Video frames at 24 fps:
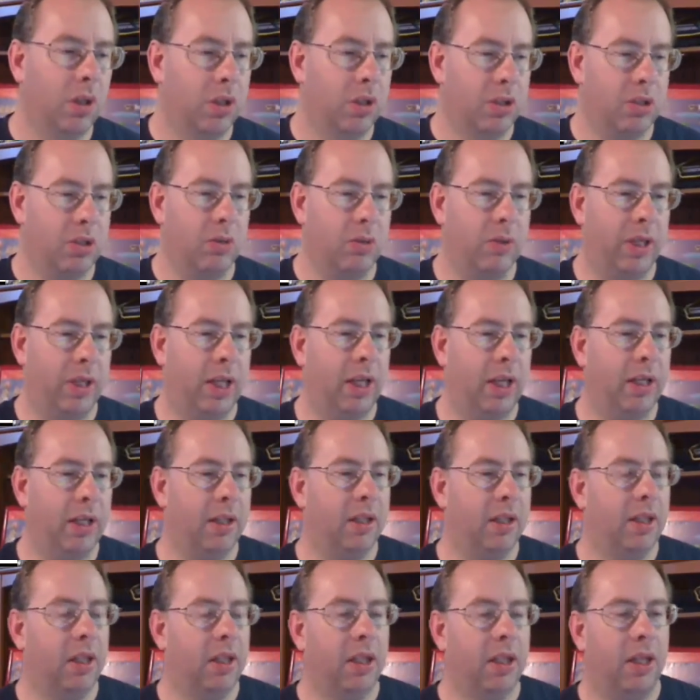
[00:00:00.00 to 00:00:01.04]
So again,
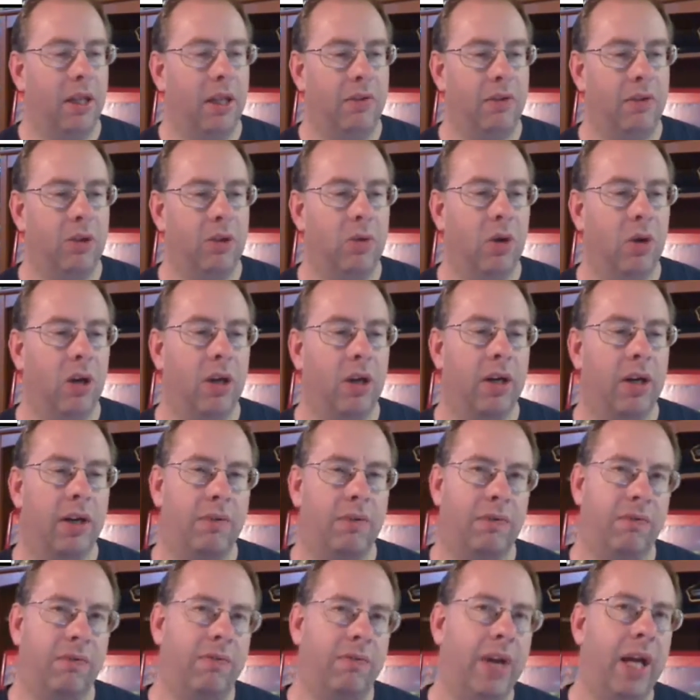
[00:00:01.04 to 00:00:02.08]
if you are a
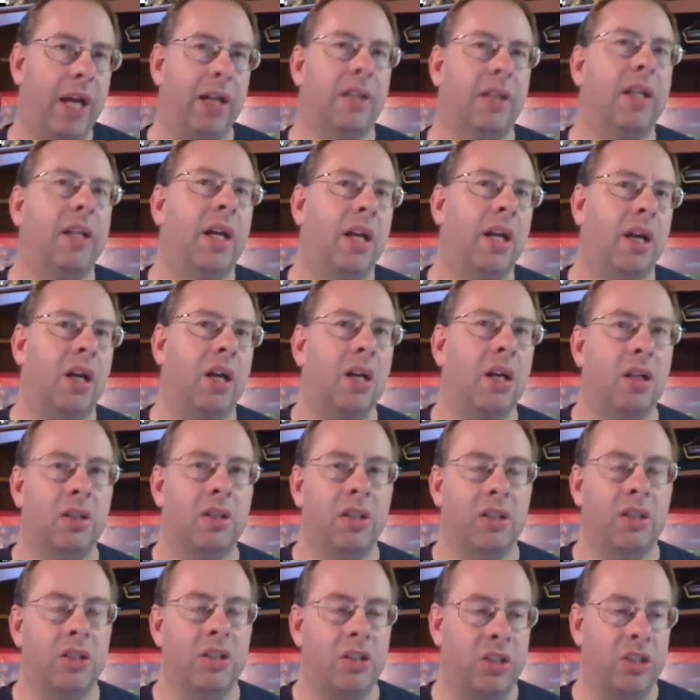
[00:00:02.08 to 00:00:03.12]
fan of that era,
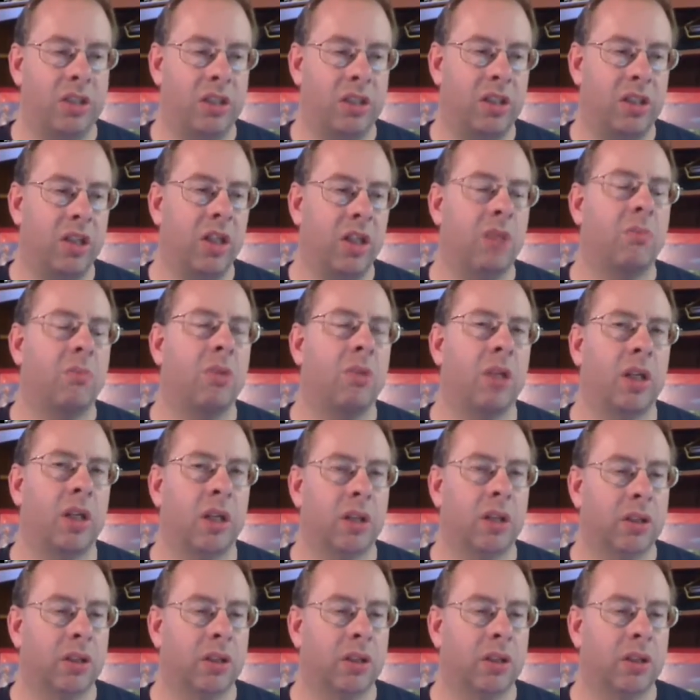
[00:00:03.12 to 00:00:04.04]
this is just another book